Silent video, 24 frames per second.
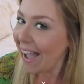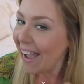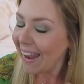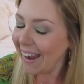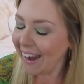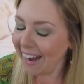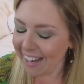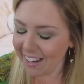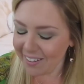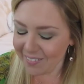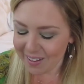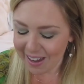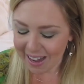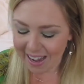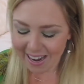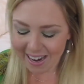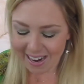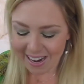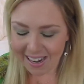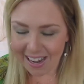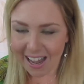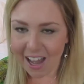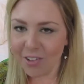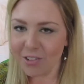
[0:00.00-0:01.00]

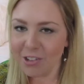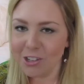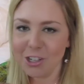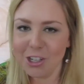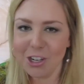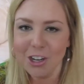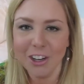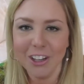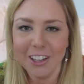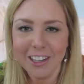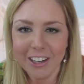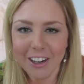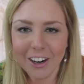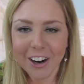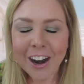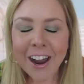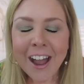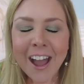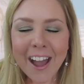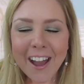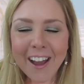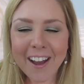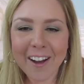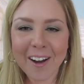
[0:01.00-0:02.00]
Anyway, I was a cheerleader.
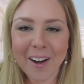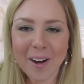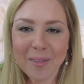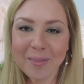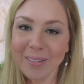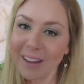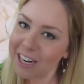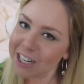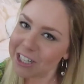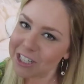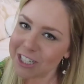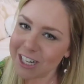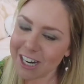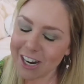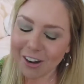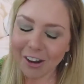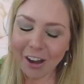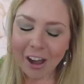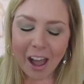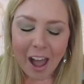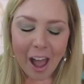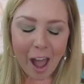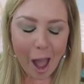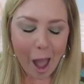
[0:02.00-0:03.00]
Can't you
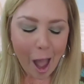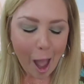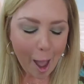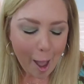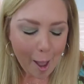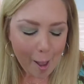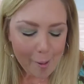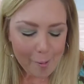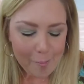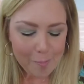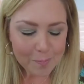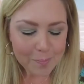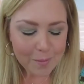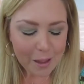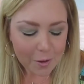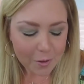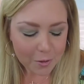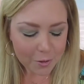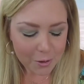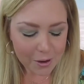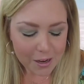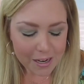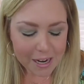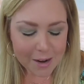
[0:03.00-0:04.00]
tell? I
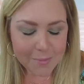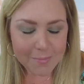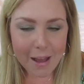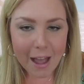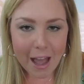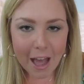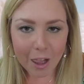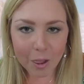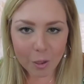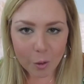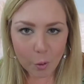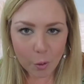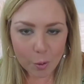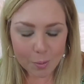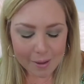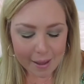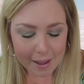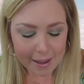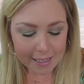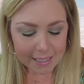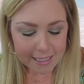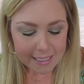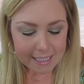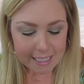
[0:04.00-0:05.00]
was reading in my Allure
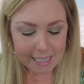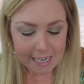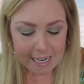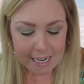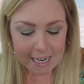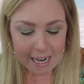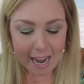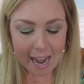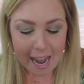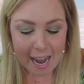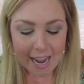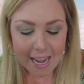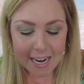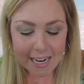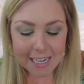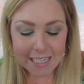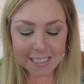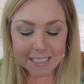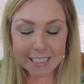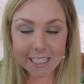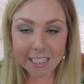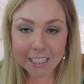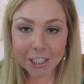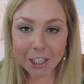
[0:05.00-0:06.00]
magazine and
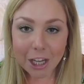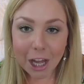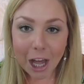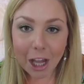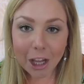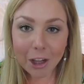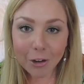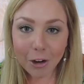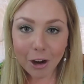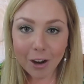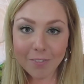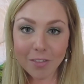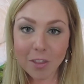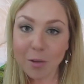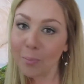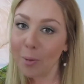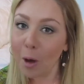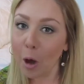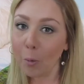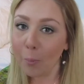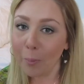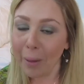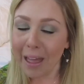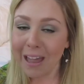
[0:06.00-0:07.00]
it said color of the
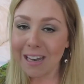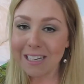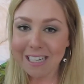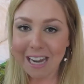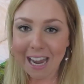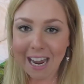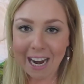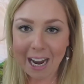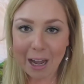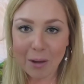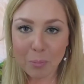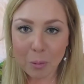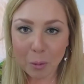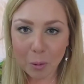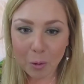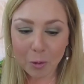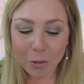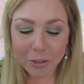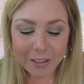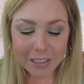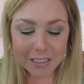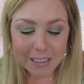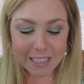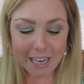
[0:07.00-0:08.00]
moment. And I
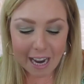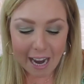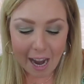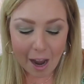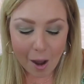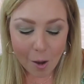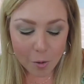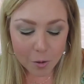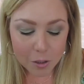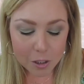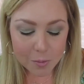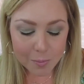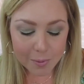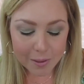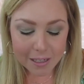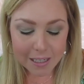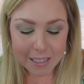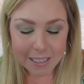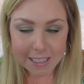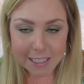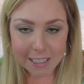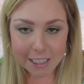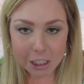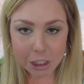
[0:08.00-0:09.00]
pulled this out
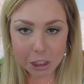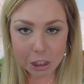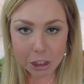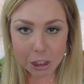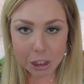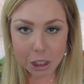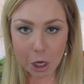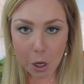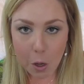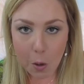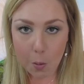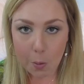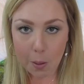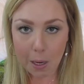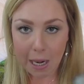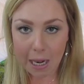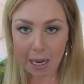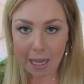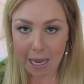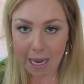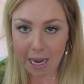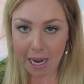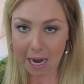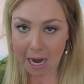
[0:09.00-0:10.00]
because it's
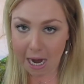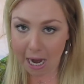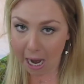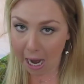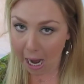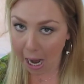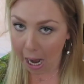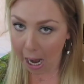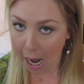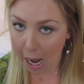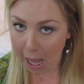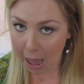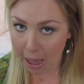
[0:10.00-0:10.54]
totally